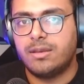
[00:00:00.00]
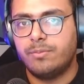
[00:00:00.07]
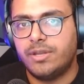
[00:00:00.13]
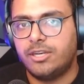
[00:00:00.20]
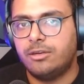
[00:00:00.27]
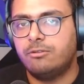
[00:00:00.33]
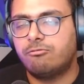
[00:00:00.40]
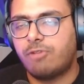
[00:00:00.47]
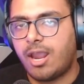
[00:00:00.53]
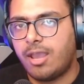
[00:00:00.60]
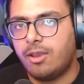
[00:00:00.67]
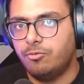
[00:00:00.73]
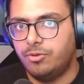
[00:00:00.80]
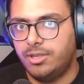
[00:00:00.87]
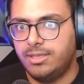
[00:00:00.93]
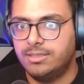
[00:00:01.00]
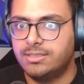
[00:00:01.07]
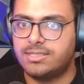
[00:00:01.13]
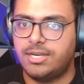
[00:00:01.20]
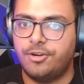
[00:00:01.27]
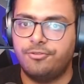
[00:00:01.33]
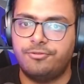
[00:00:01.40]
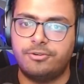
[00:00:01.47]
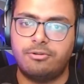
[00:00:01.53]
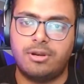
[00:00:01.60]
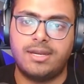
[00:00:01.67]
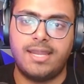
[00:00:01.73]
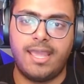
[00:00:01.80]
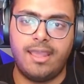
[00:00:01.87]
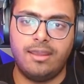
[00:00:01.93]
a button round instead of a
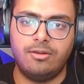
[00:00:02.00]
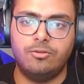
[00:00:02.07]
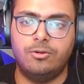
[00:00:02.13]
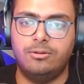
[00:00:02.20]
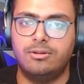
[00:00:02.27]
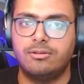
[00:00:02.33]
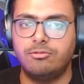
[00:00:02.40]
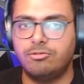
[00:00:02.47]
rectangle.